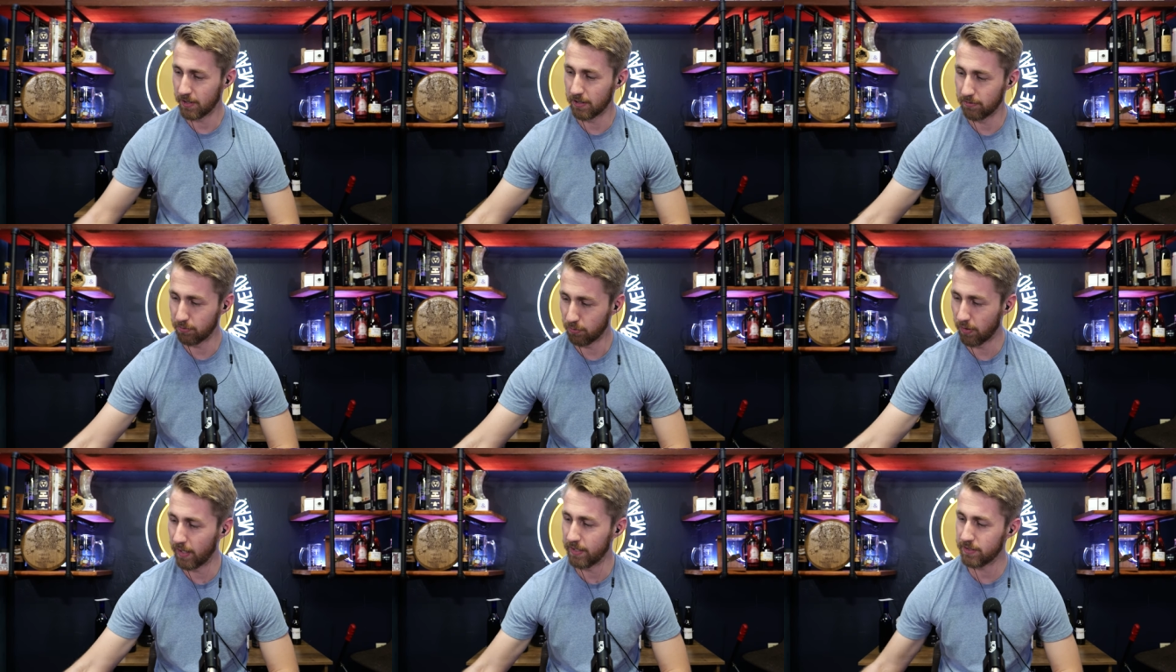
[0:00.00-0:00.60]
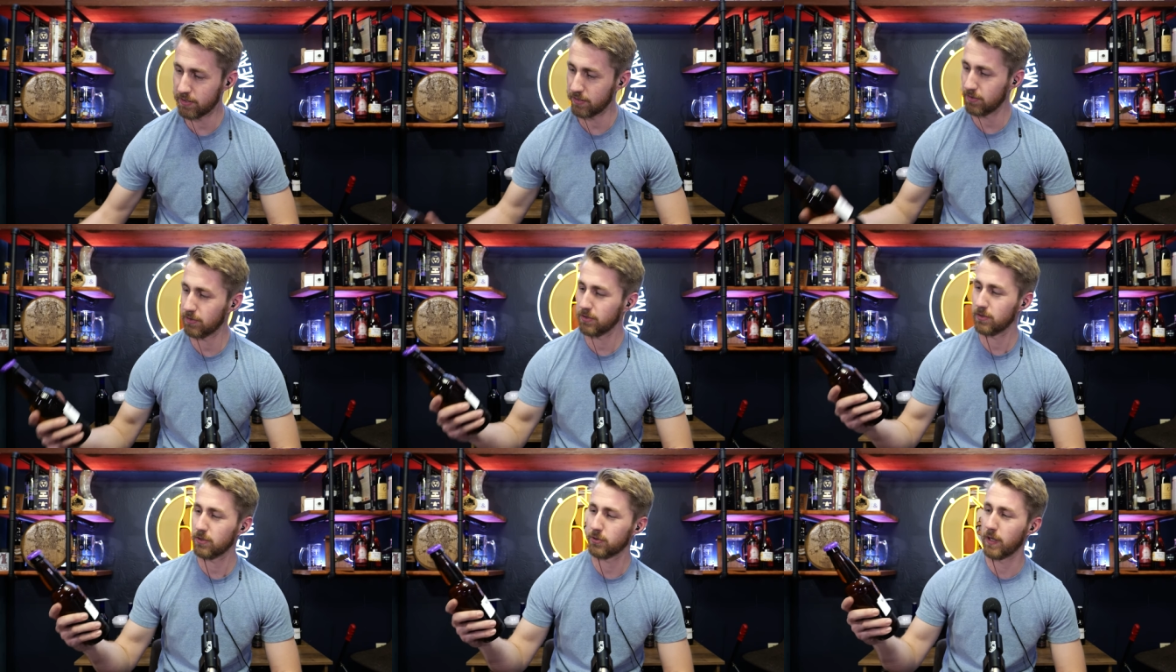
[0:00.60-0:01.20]
of white
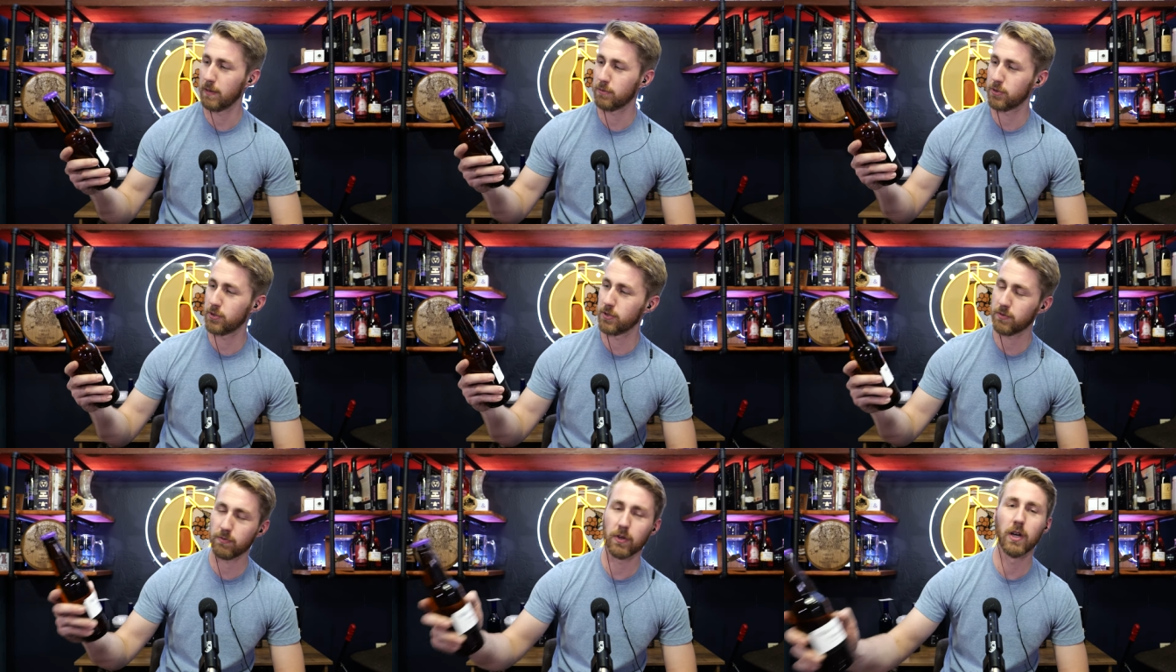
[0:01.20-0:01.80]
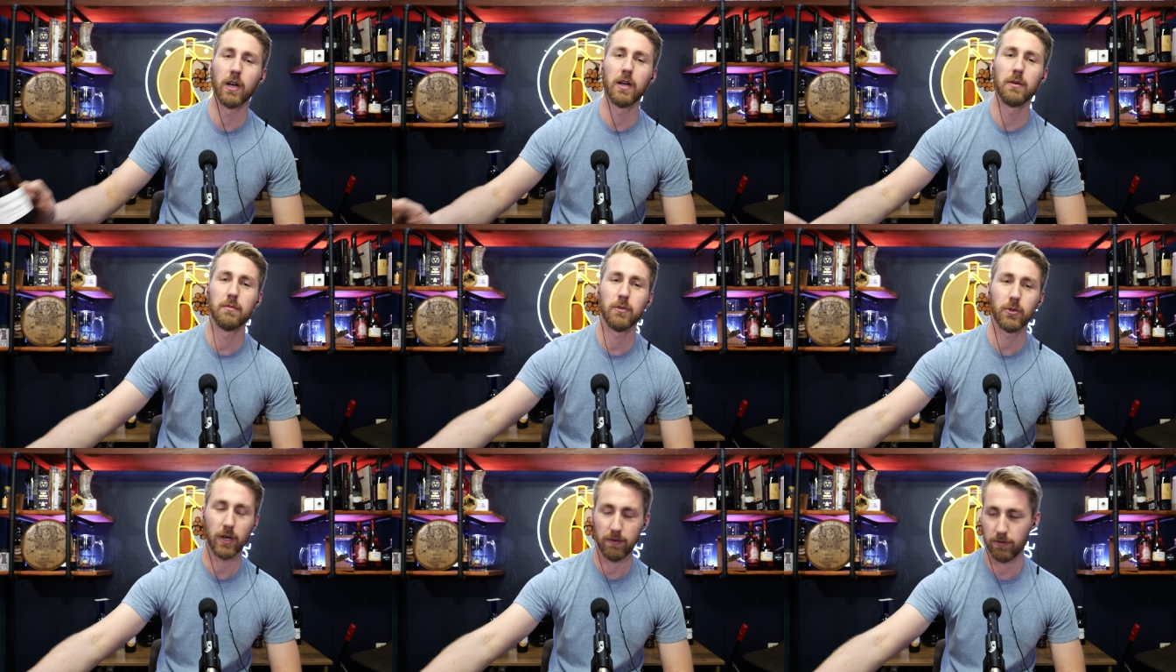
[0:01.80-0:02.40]
grape juice
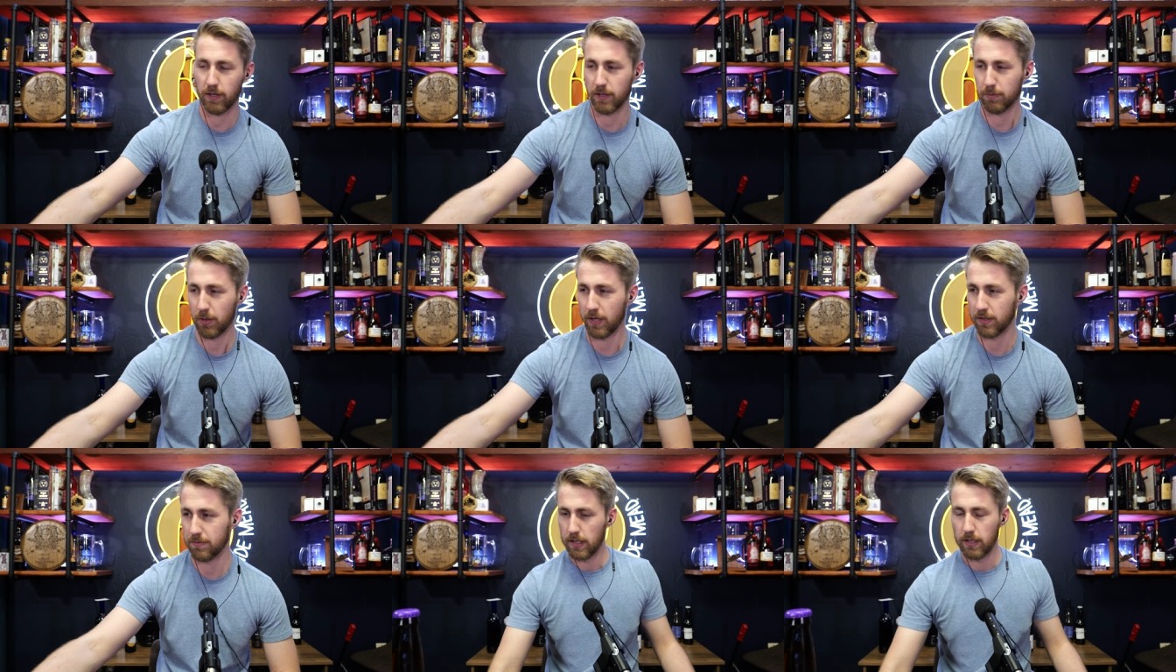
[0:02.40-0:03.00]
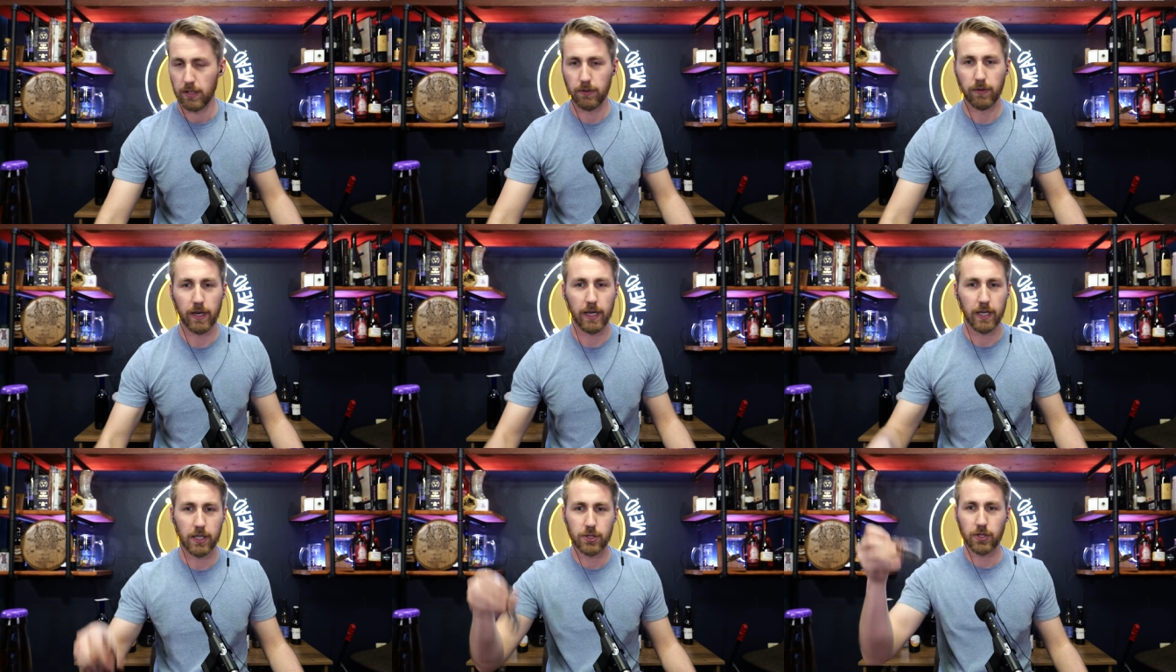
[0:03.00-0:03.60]
from Great Value brand. You
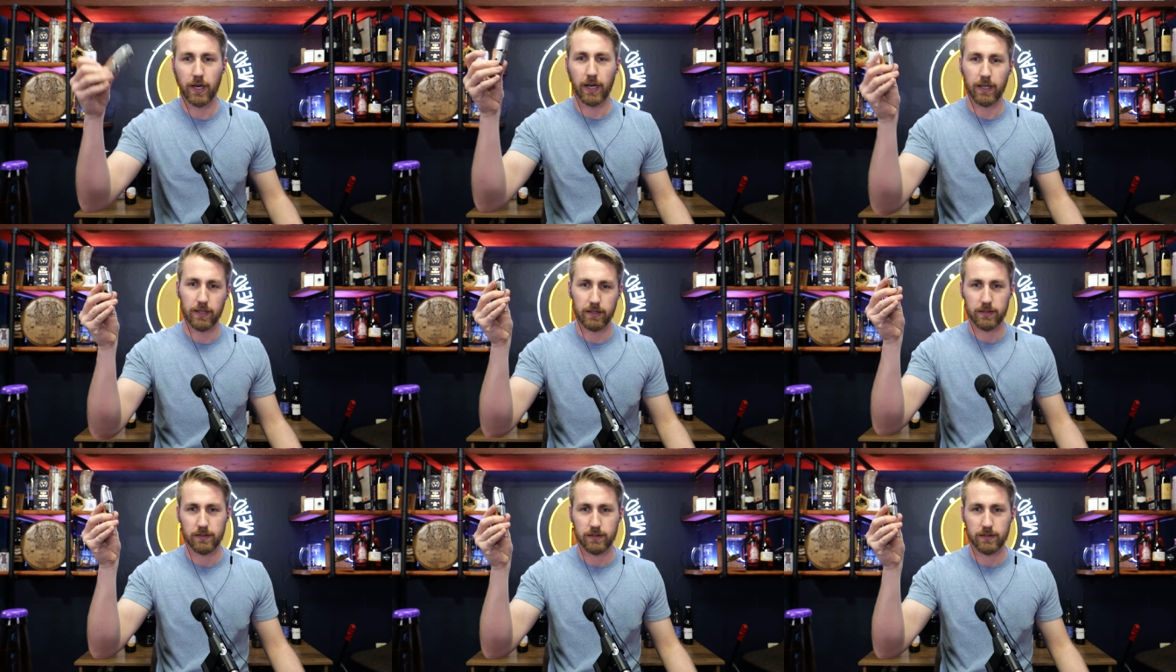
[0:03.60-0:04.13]
ready to try it?